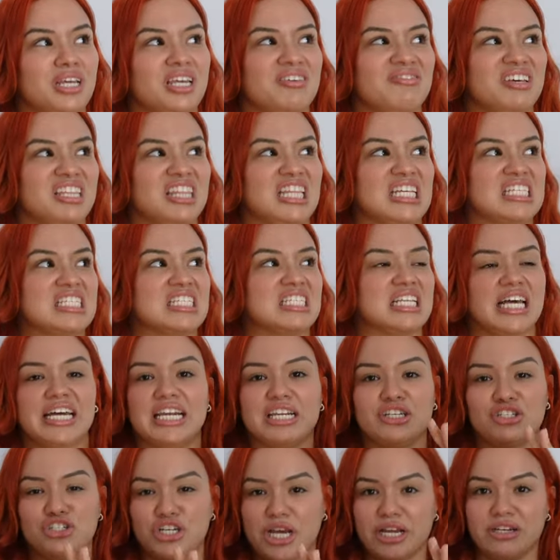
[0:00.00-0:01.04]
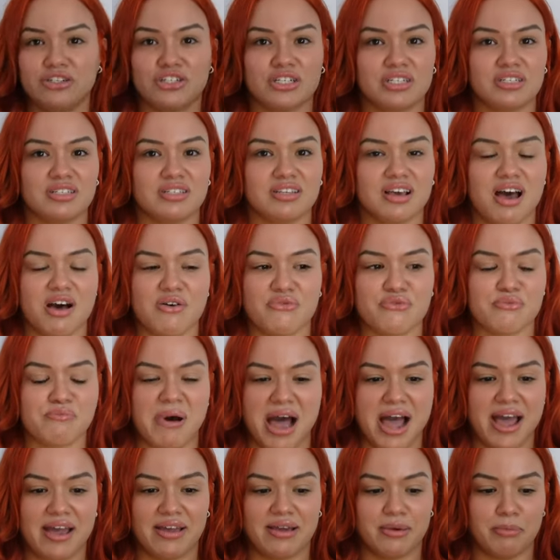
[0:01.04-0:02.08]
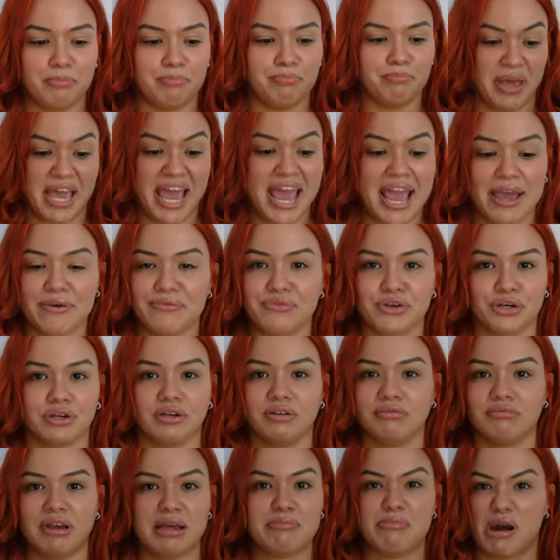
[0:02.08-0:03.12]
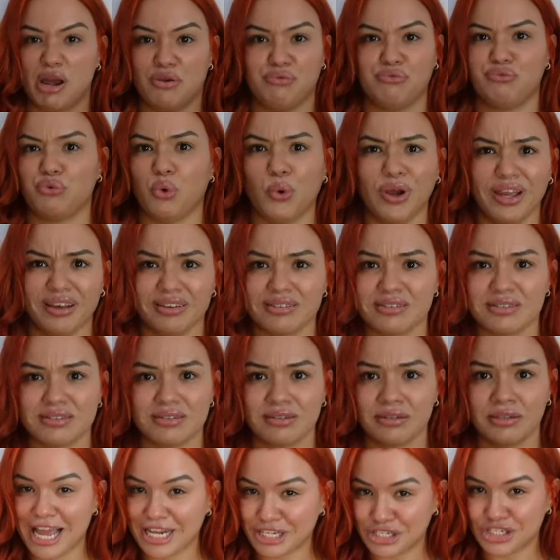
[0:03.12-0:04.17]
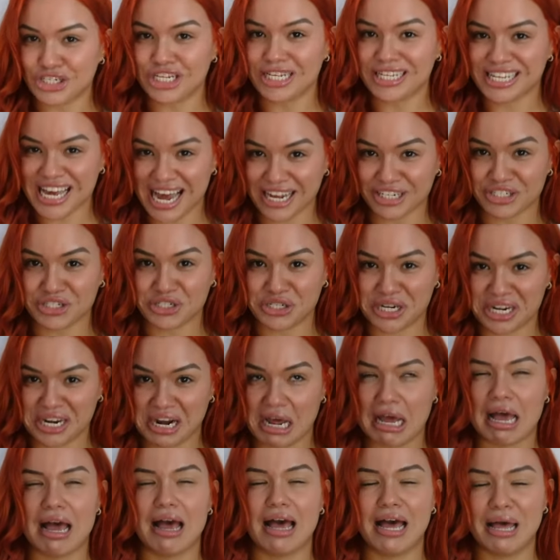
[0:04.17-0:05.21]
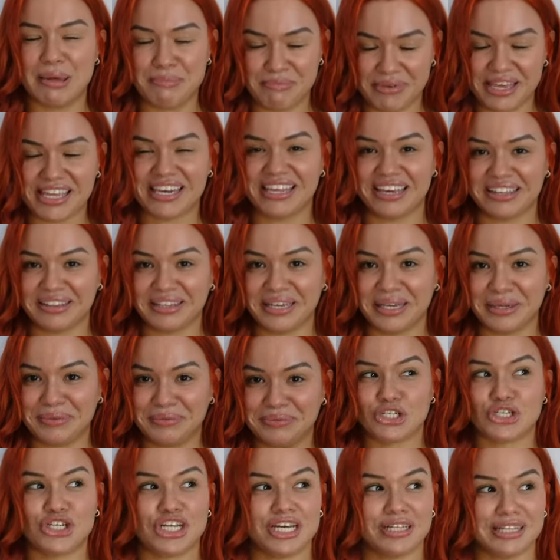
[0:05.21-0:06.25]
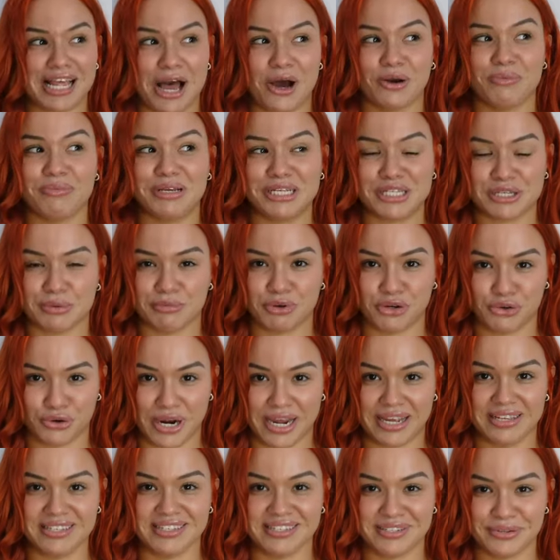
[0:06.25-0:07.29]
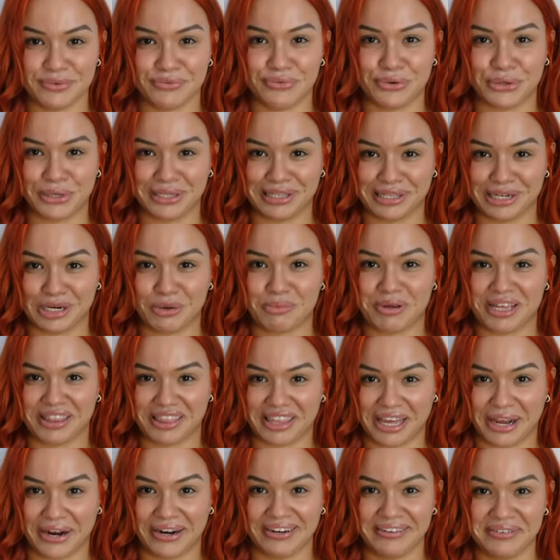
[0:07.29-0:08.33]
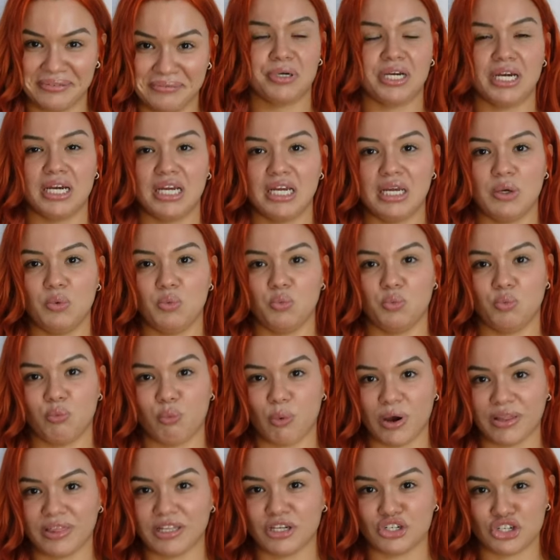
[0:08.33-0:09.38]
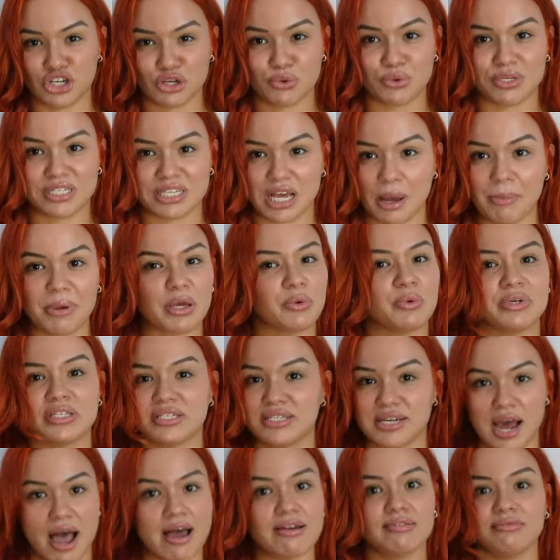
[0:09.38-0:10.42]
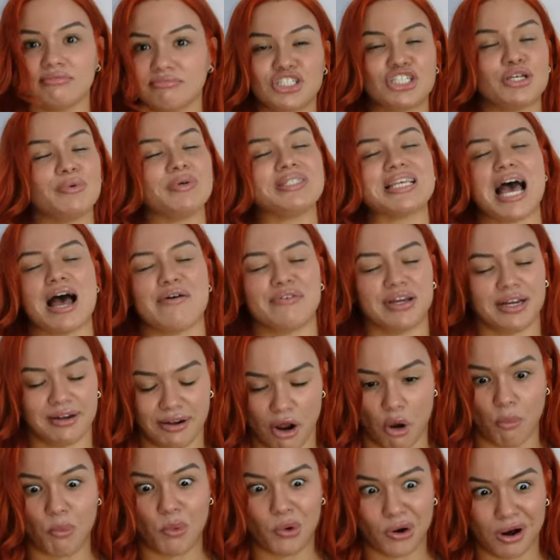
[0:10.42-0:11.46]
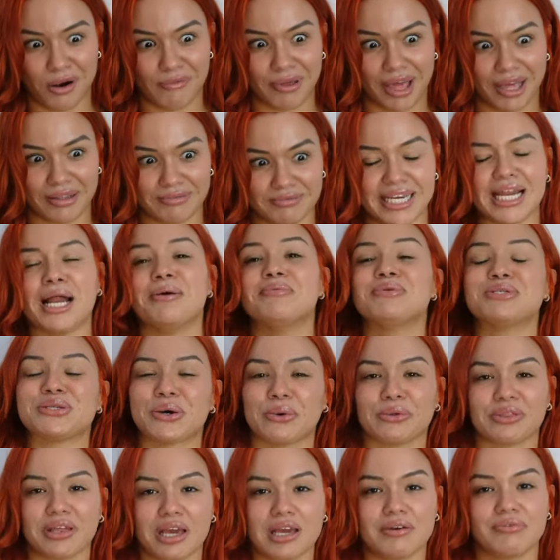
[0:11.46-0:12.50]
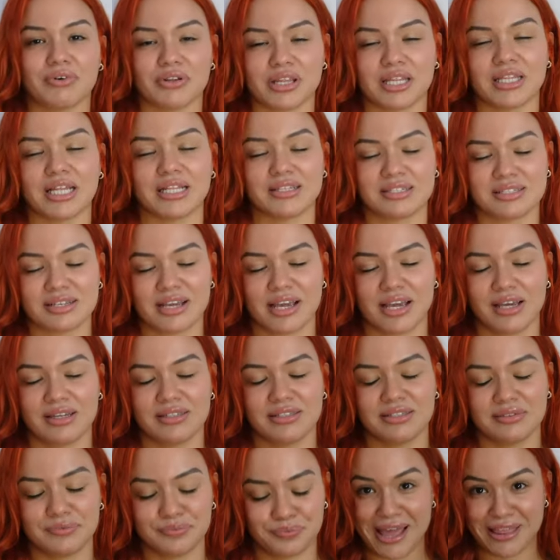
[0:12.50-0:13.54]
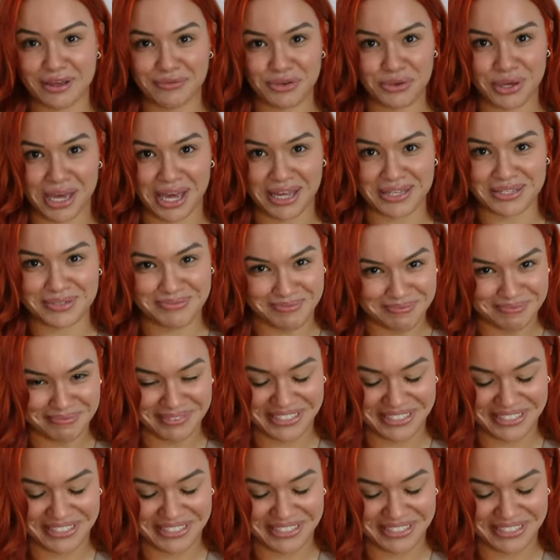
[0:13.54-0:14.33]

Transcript: even the slightest changes of my behavior in my voice, and she catched it immediately. She allowed me some grace for a little bit there, but when the jig was up, it was done. She was having no more of it. And I'm so thankful that that's the case. I love you guys.